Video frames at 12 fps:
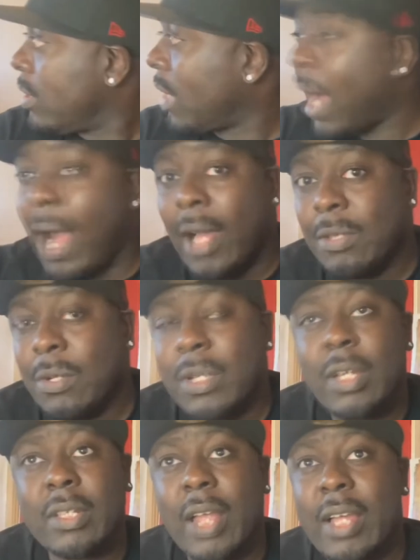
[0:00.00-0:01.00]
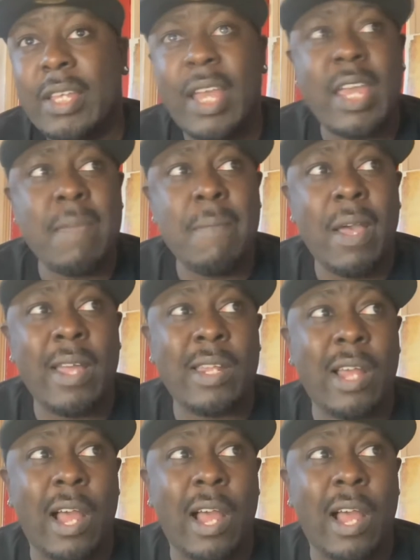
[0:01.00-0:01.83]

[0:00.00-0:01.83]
Like, I look at that game and